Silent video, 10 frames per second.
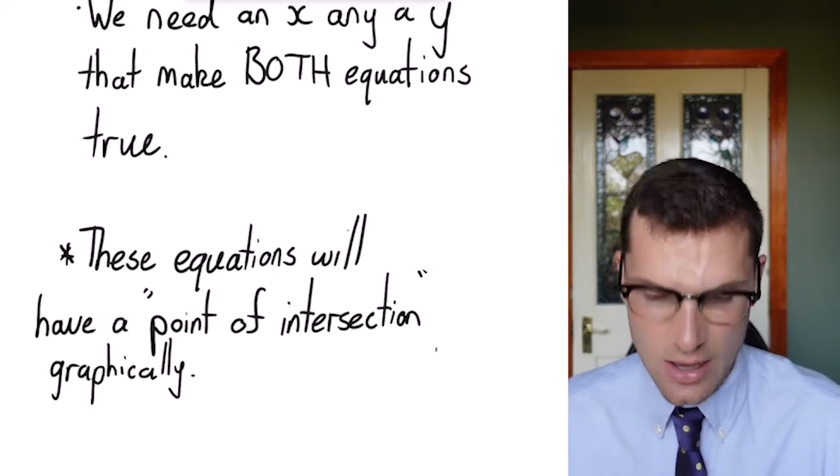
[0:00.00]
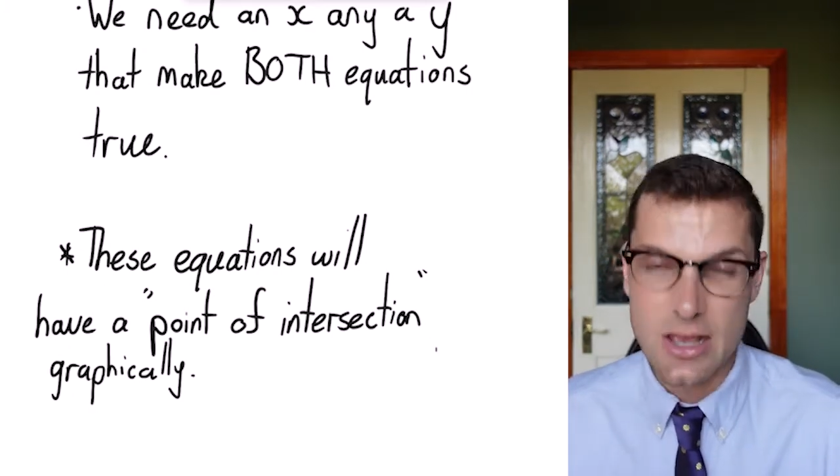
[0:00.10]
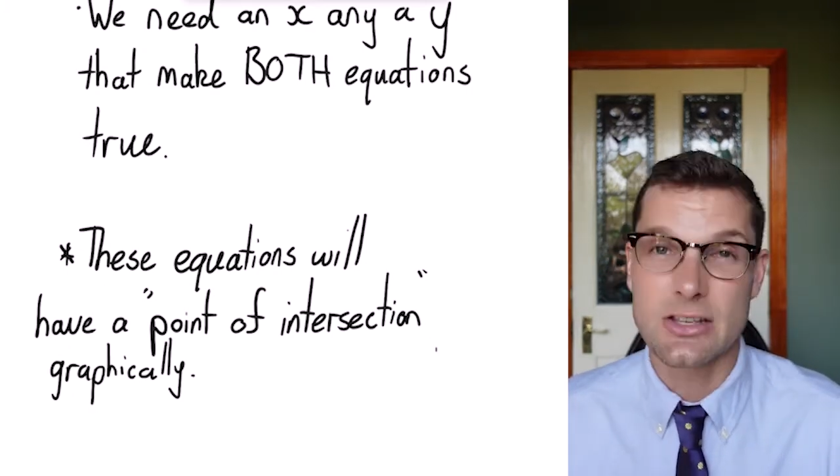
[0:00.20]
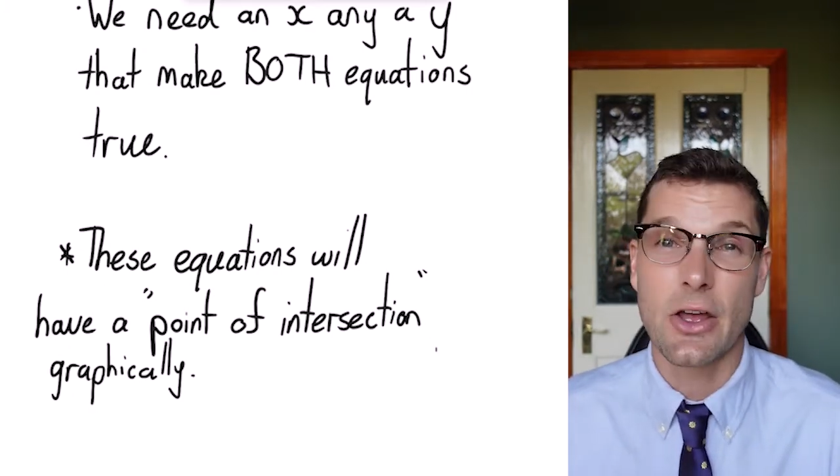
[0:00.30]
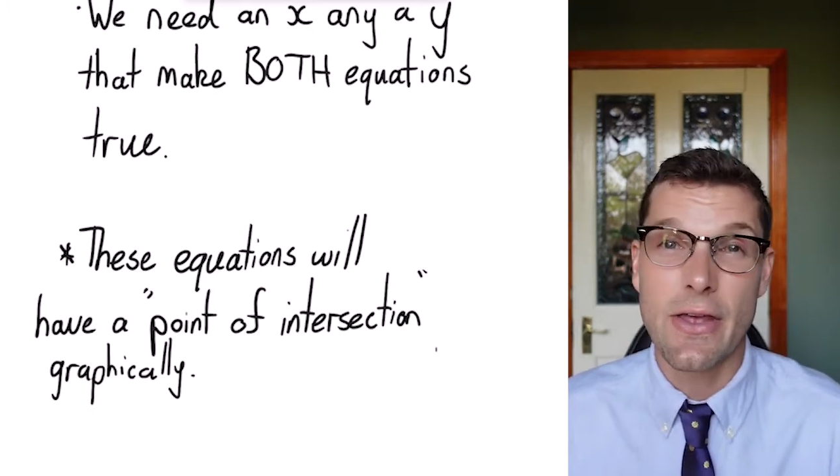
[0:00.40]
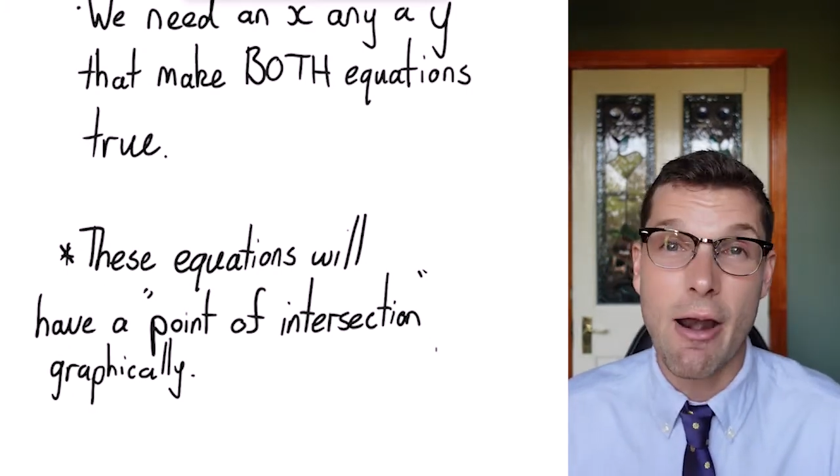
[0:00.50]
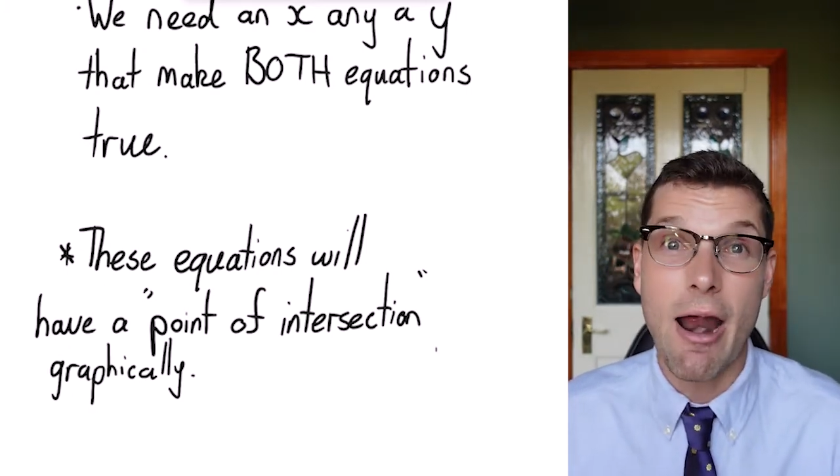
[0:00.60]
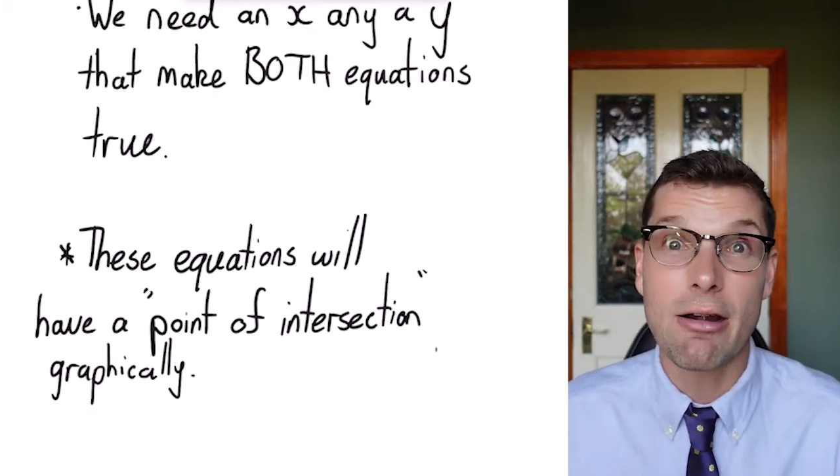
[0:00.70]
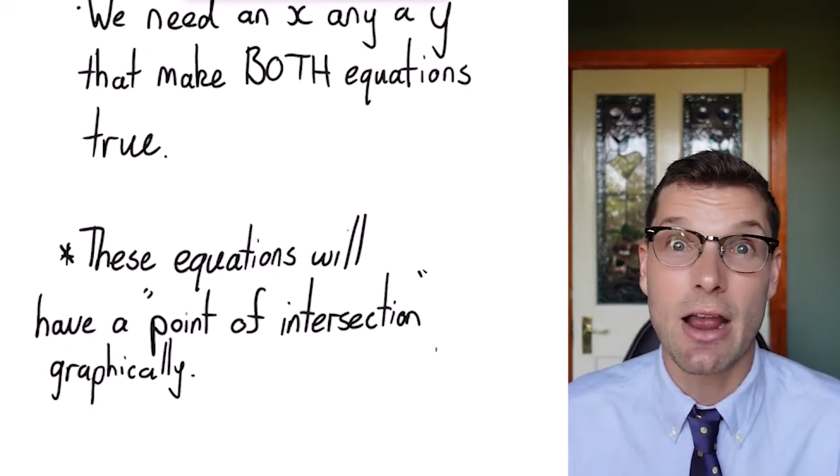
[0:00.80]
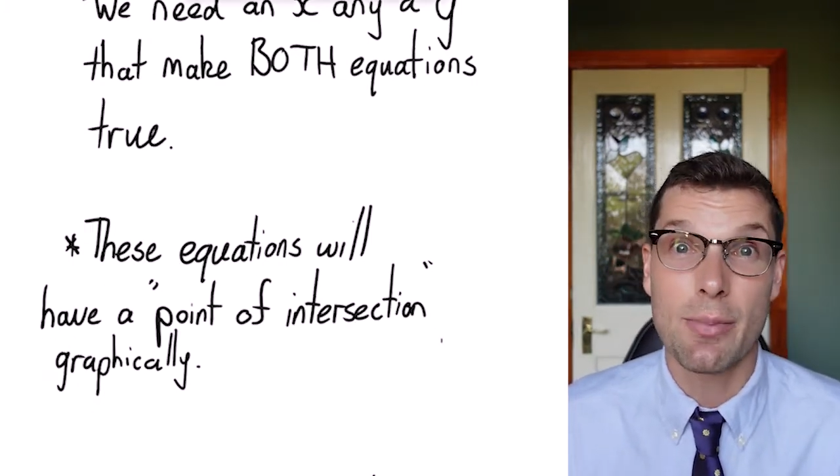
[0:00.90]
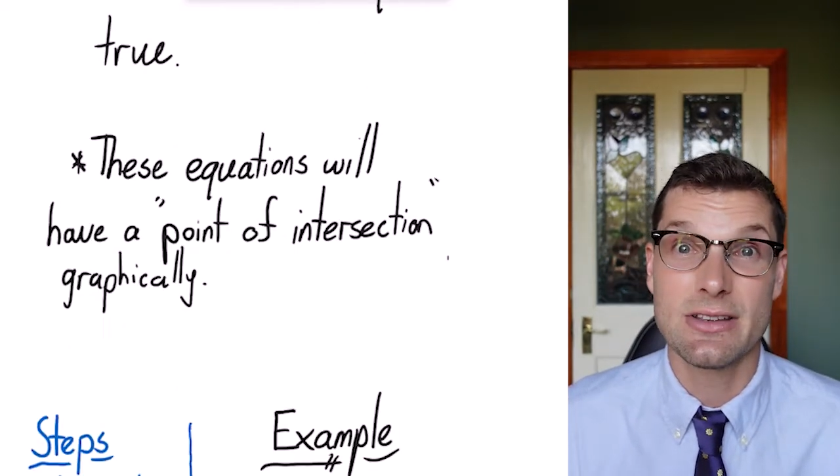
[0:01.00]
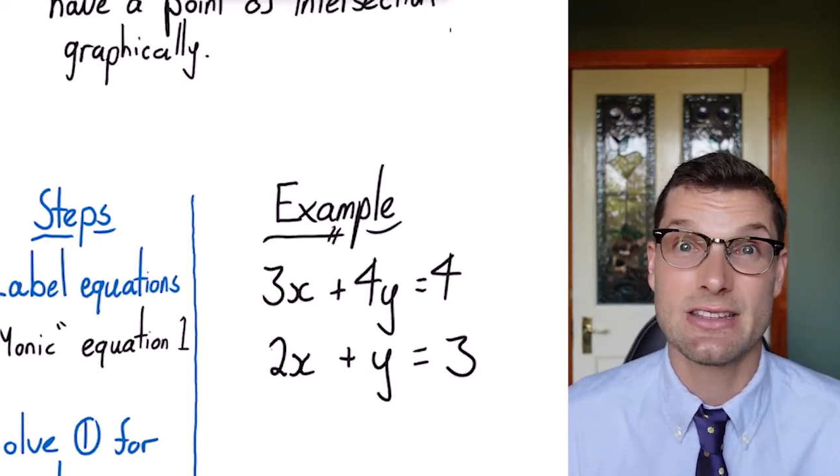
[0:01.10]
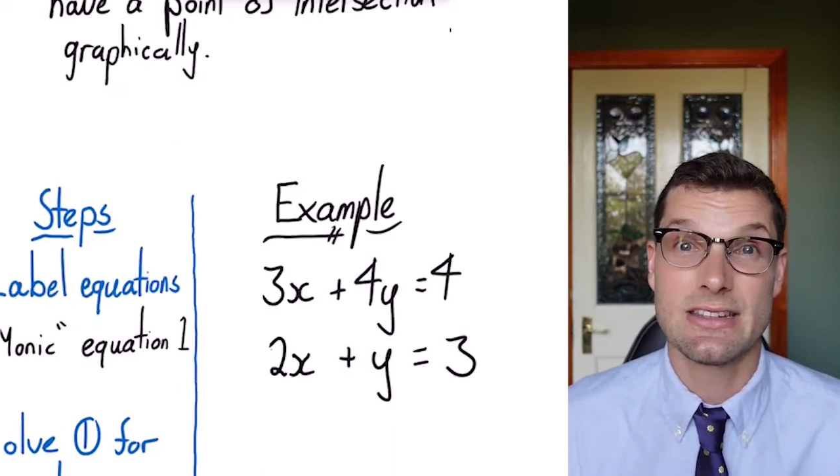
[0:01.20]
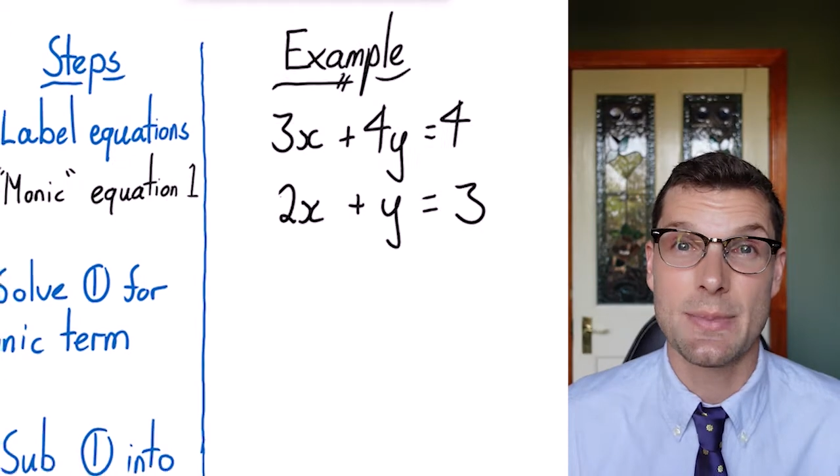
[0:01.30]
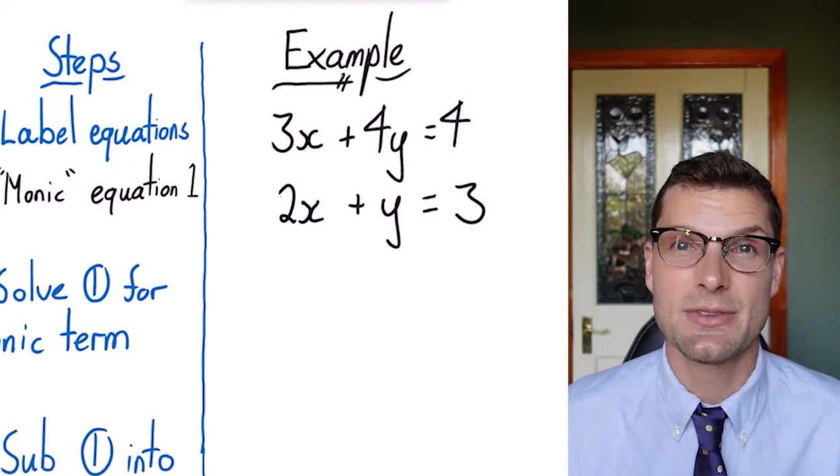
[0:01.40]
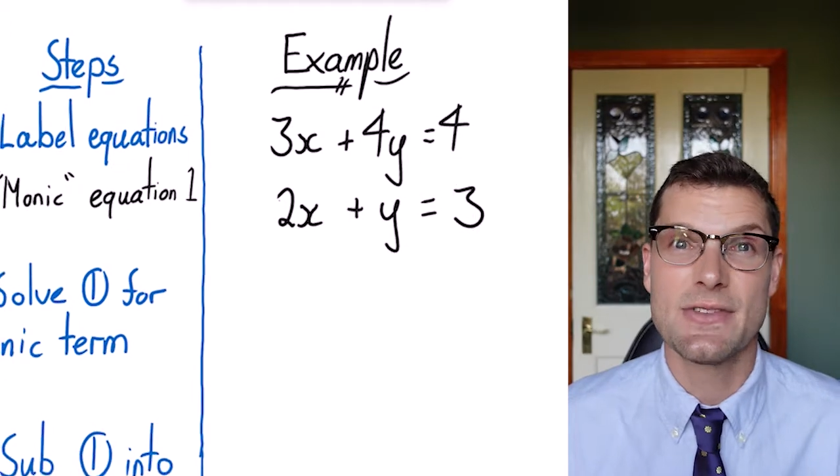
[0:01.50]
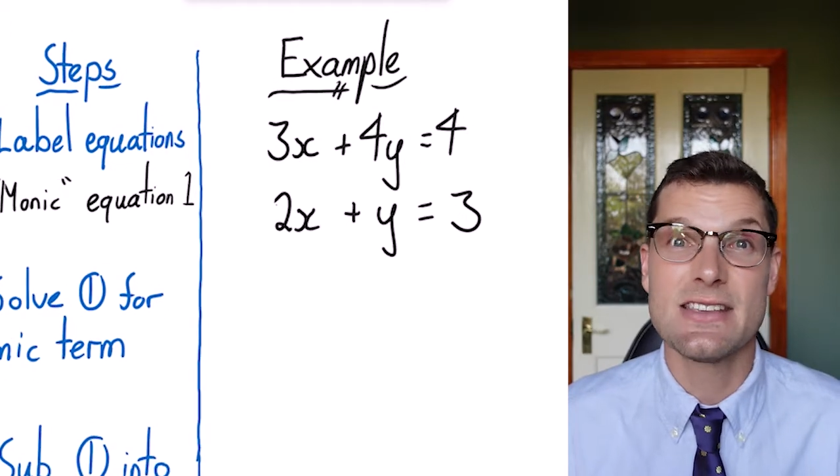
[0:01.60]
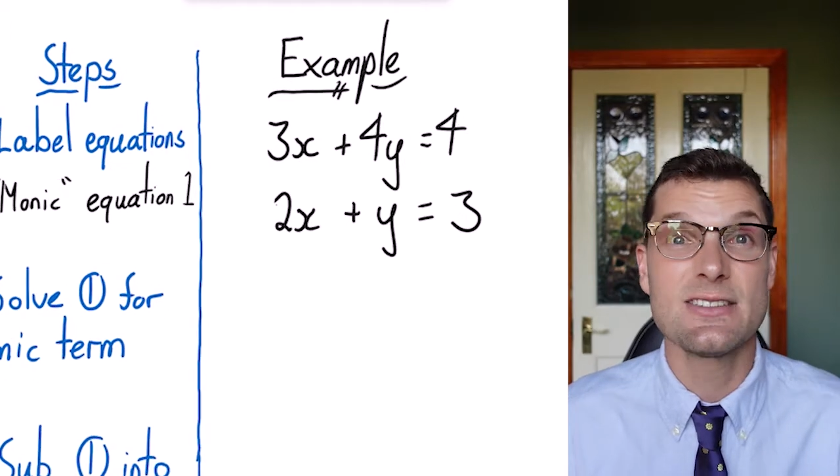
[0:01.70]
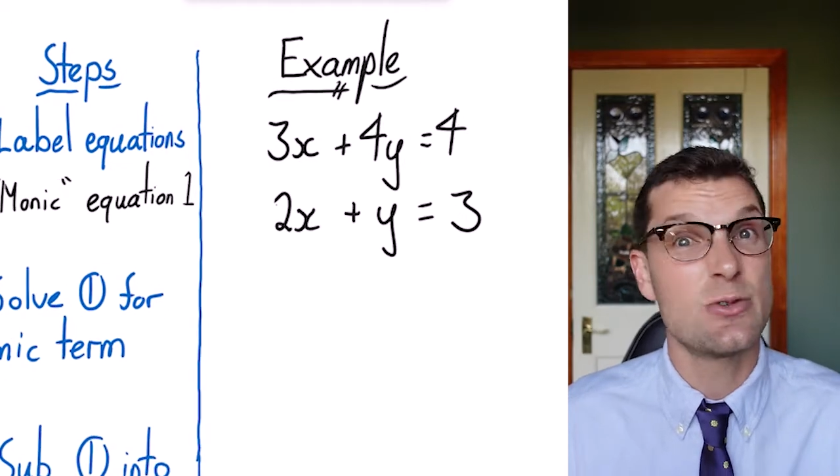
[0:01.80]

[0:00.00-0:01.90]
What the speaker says: So there are a couple of steps for this